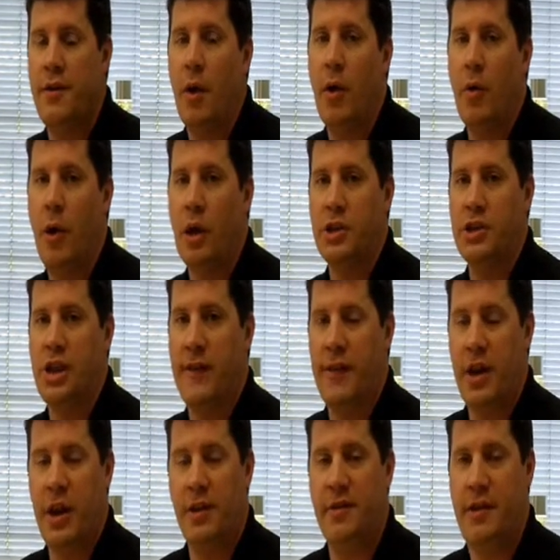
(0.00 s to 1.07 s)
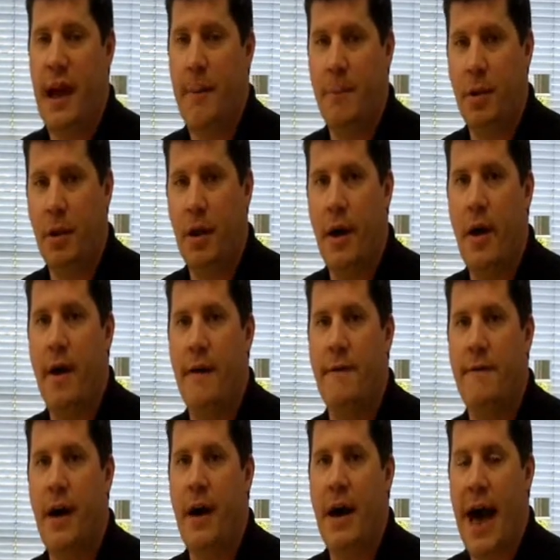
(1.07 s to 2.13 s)
So I'll just give you an example
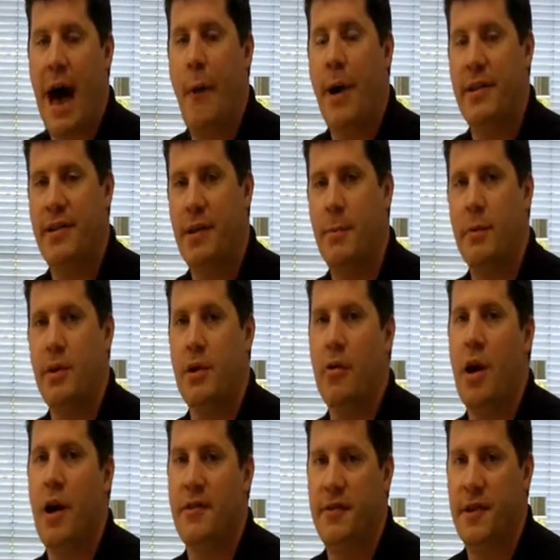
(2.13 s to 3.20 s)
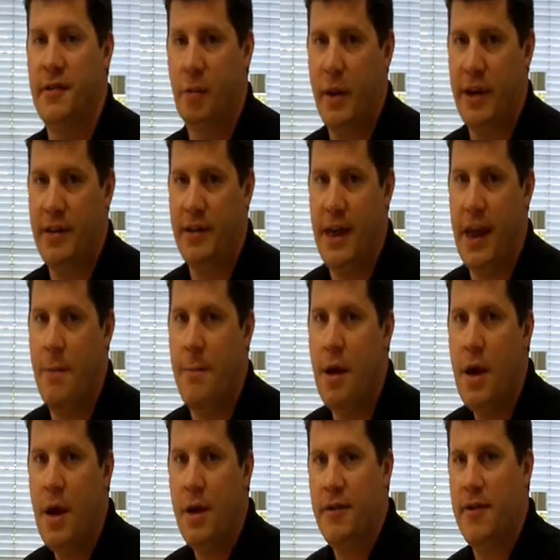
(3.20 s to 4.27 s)
of how I stumbled across this week's
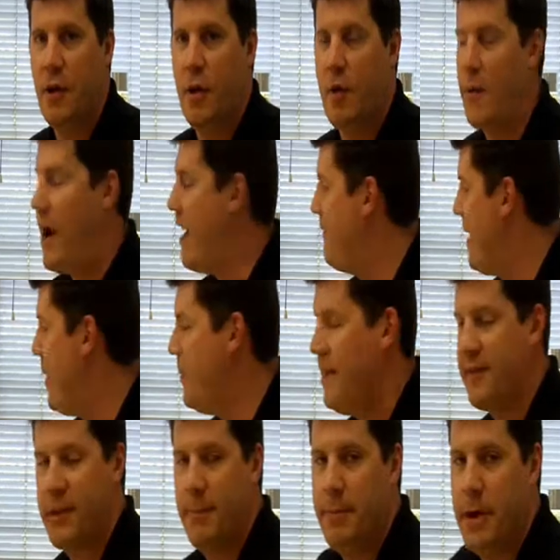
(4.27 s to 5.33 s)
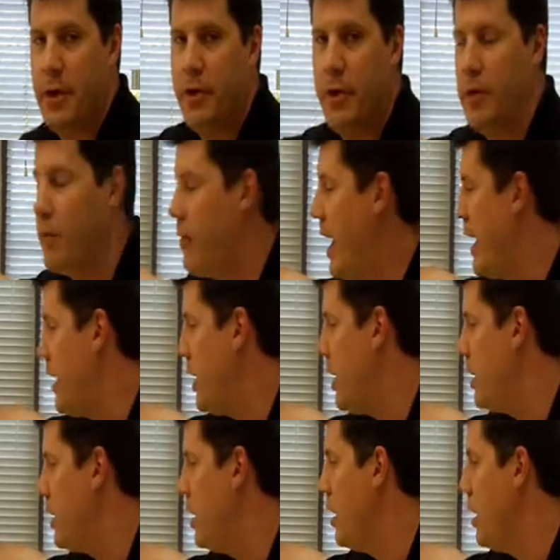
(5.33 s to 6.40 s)
tip. So I've had this computer right
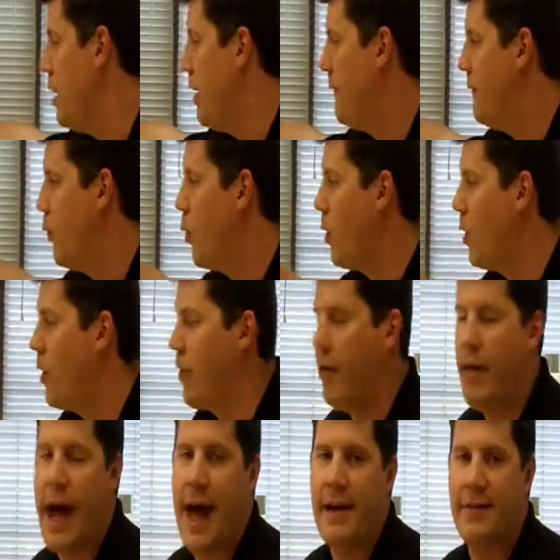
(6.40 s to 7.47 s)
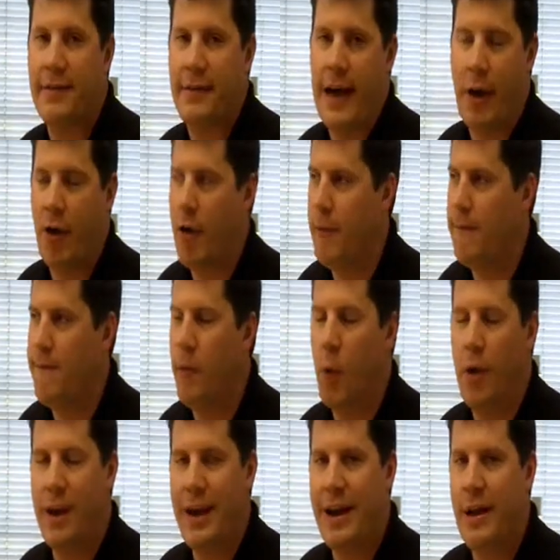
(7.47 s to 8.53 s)
here for the last,
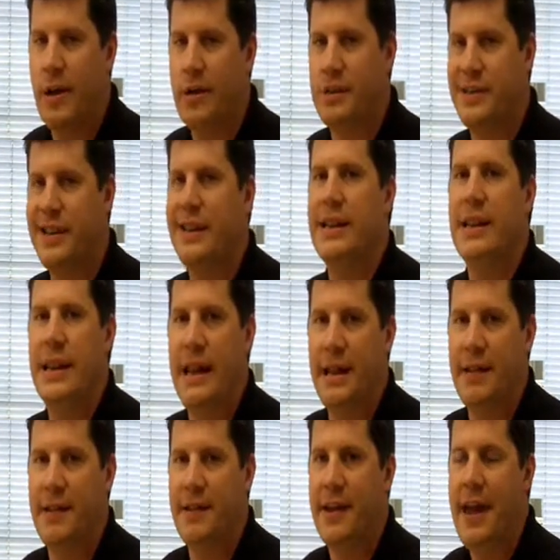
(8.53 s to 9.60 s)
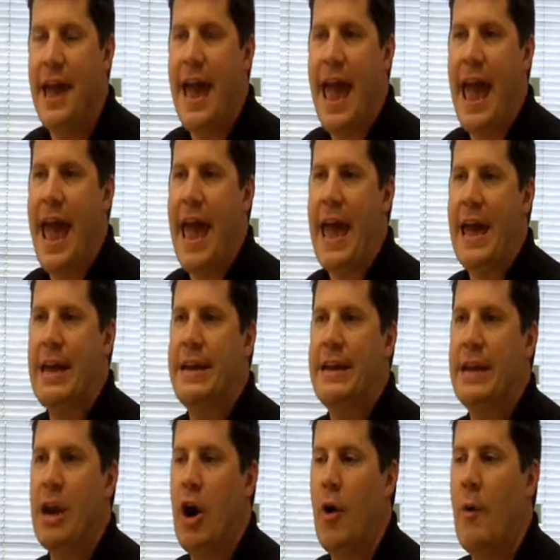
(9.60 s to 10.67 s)
4 years at least,
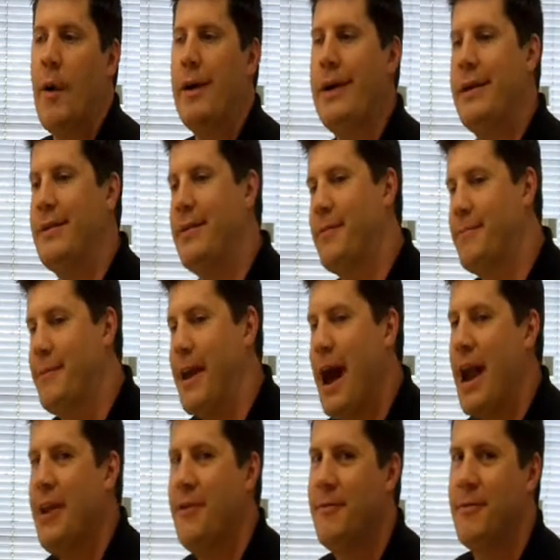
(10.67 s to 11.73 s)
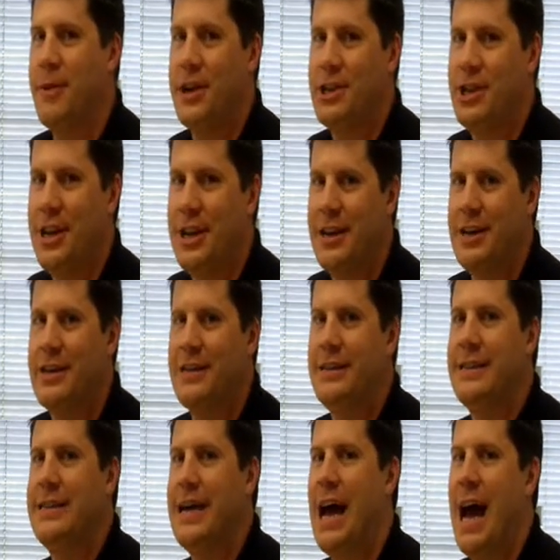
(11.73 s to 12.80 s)
and it's kind of
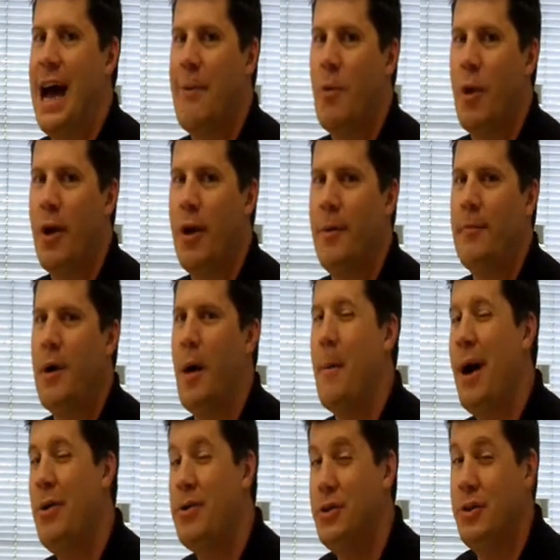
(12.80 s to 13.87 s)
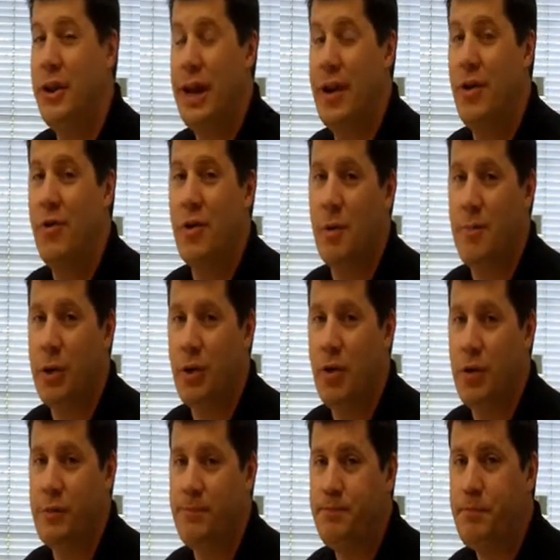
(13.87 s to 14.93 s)
reaching the time where I'm about due to get a new
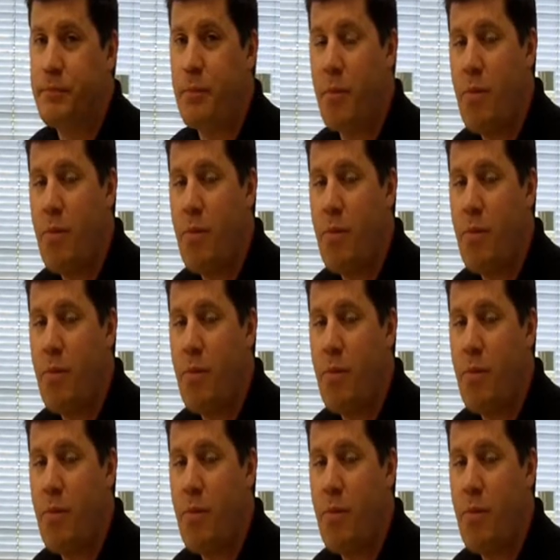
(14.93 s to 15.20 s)
computer.